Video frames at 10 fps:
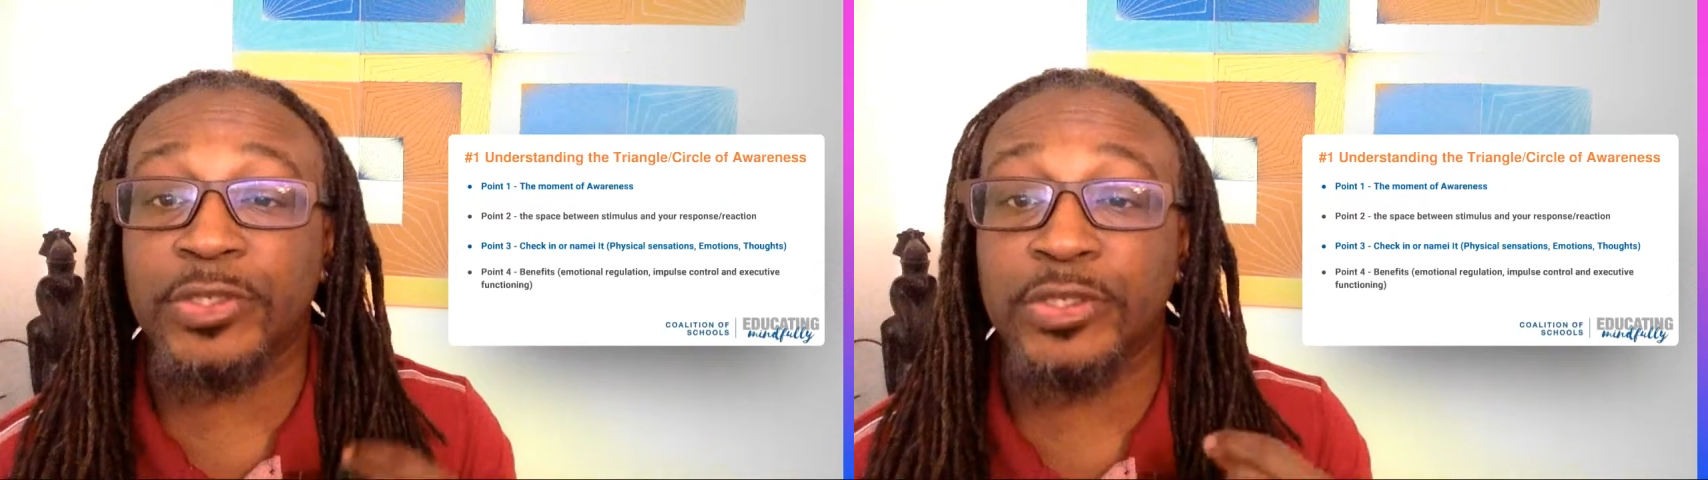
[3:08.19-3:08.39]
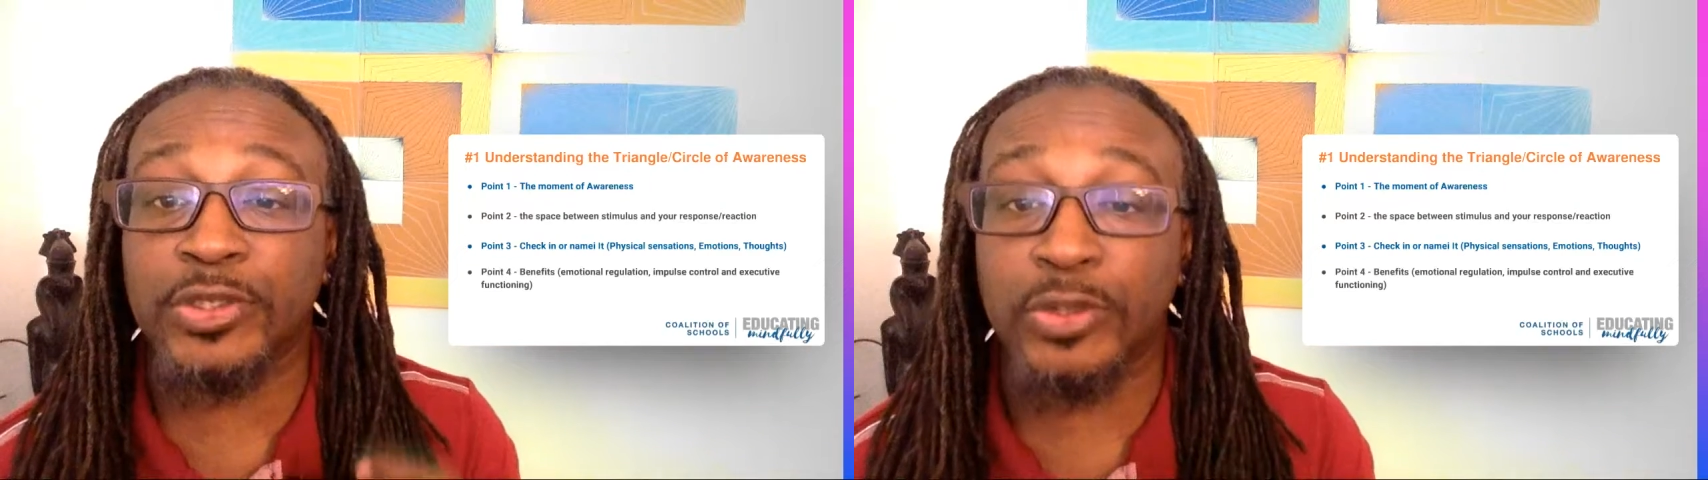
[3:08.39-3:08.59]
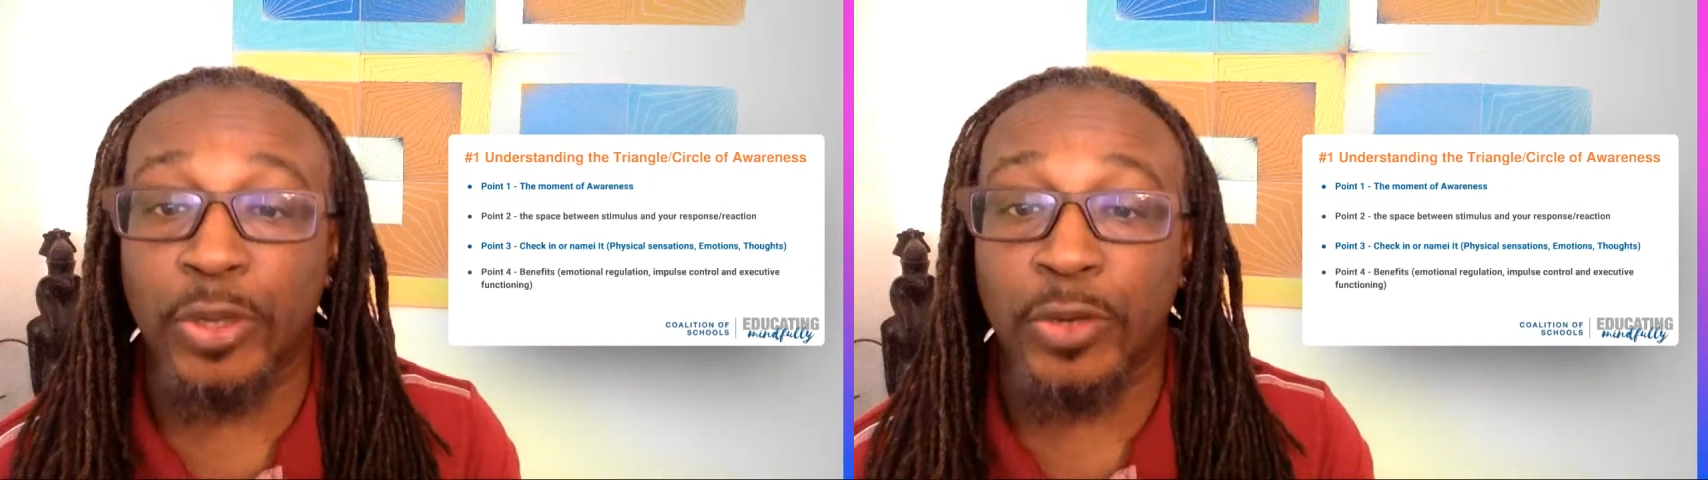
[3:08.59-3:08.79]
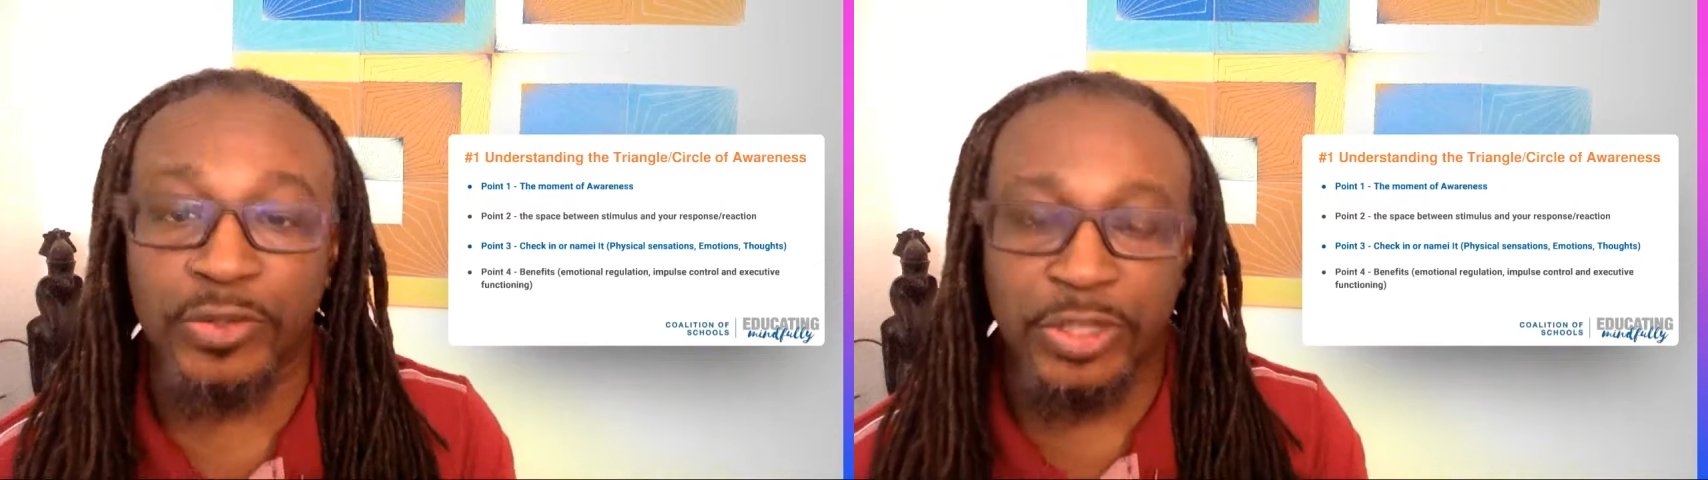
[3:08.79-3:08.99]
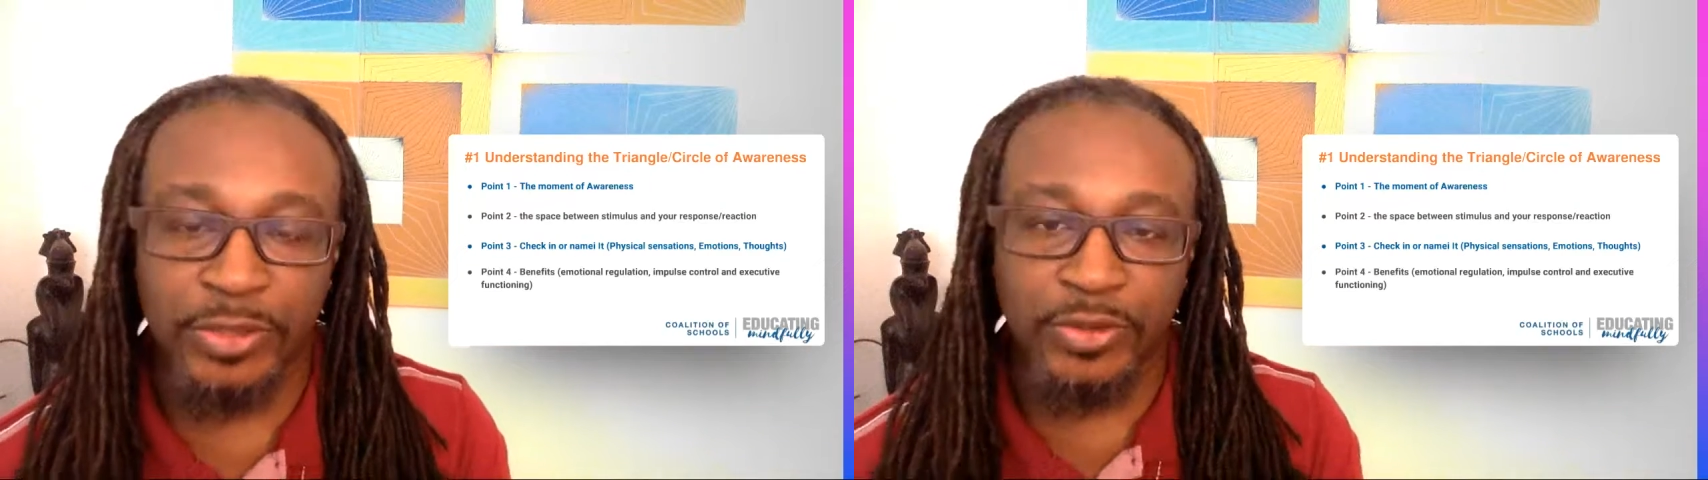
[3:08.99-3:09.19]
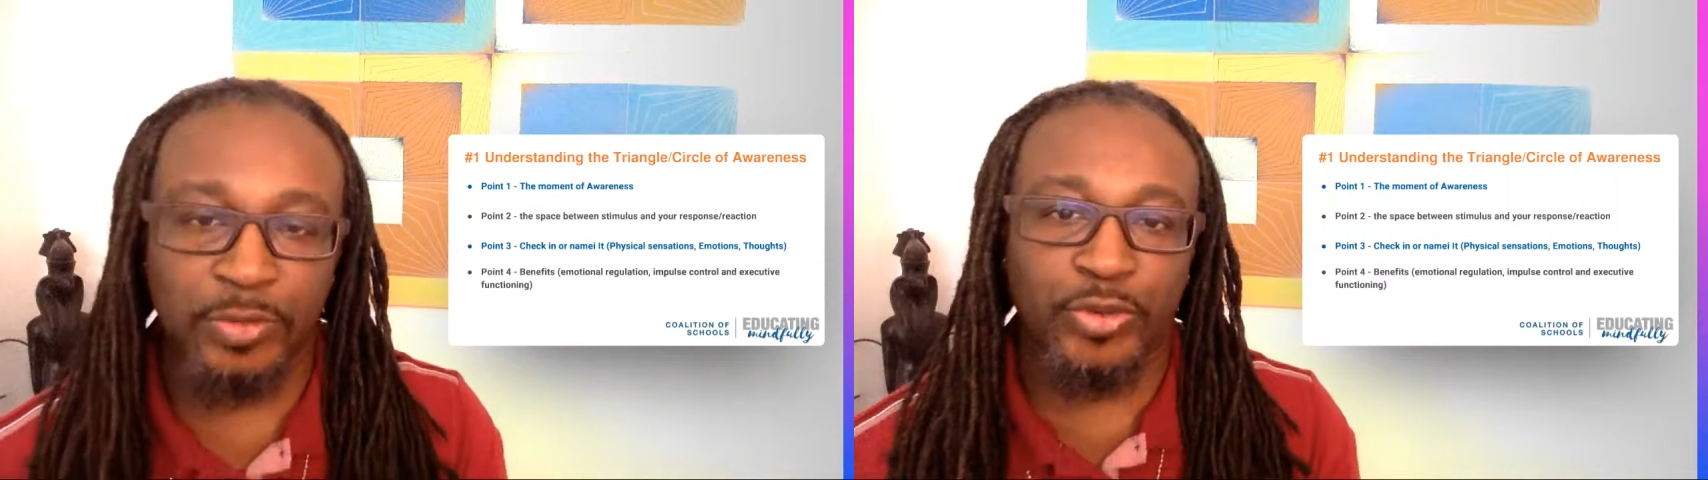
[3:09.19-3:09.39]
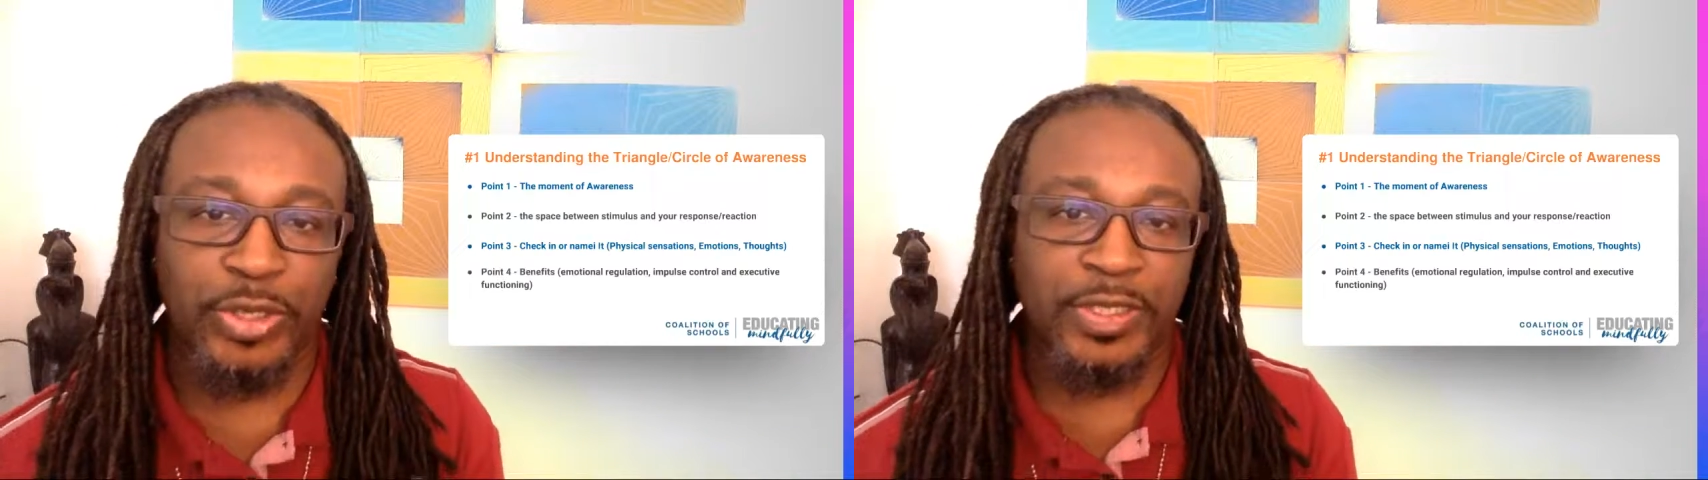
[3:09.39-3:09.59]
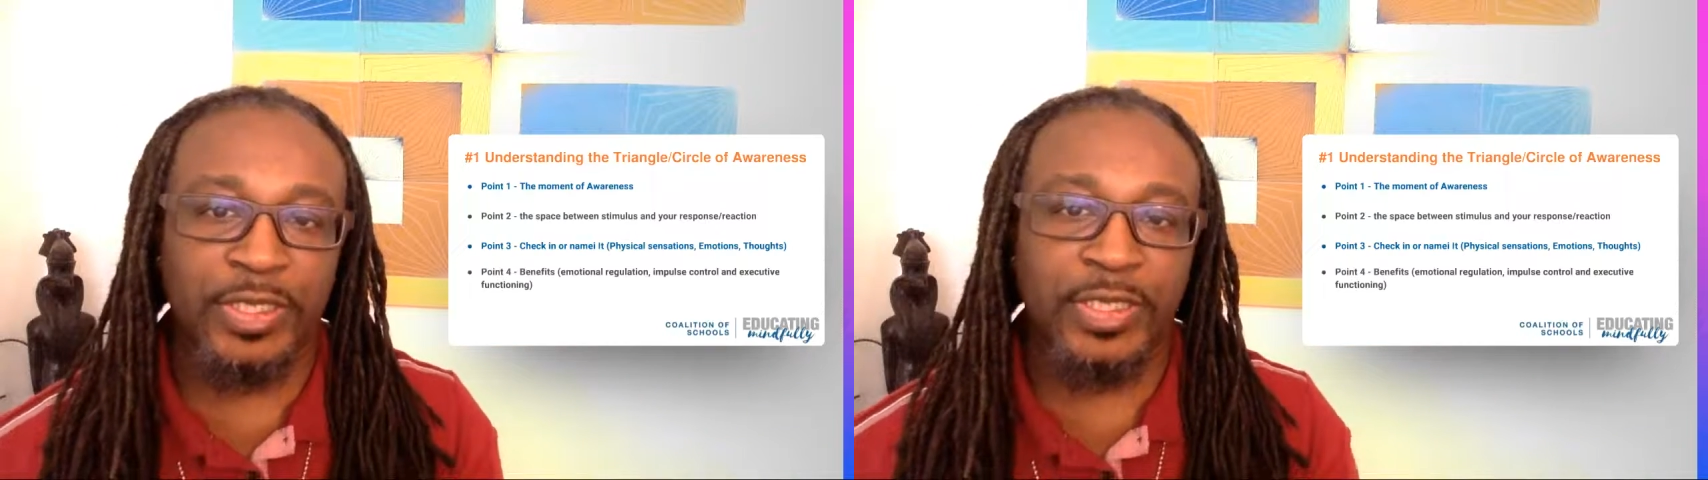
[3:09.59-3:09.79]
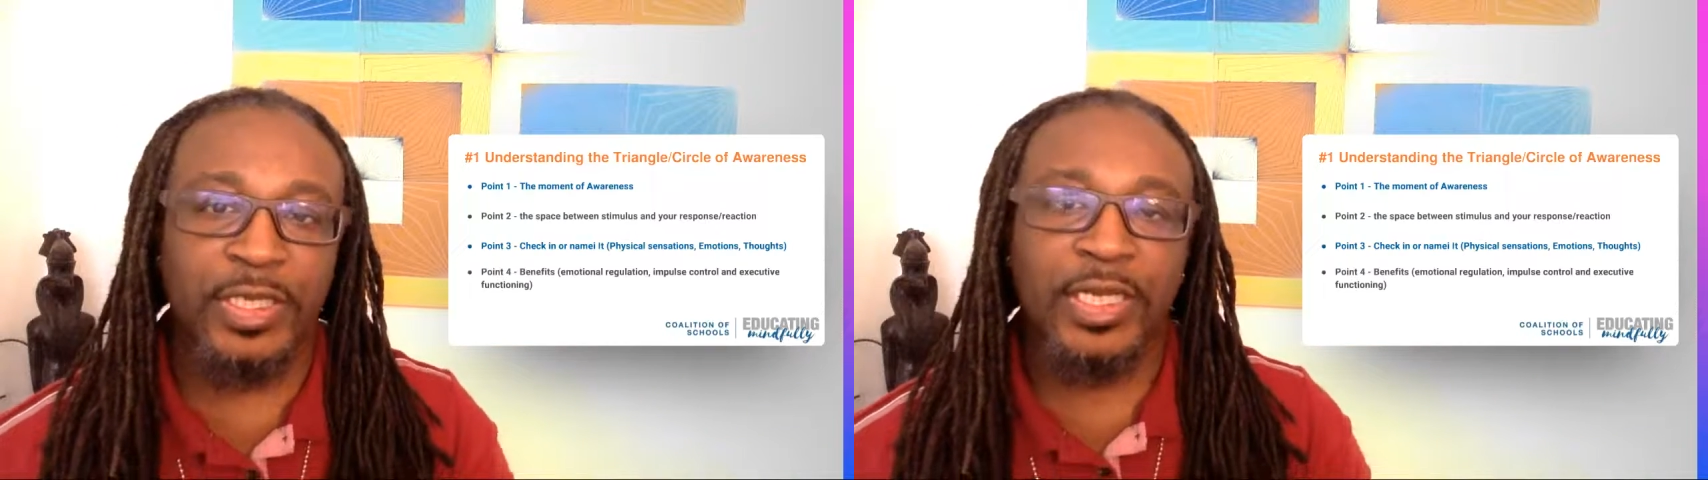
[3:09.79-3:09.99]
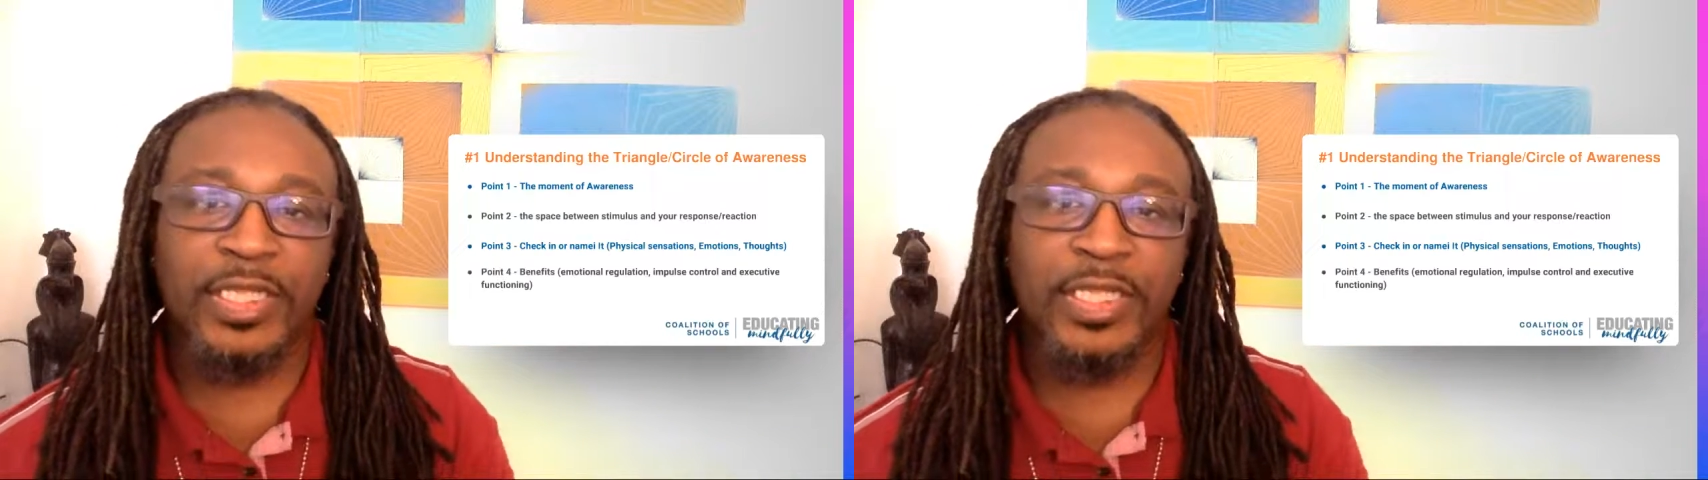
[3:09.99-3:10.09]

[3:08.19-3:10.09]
slow, gentle breathing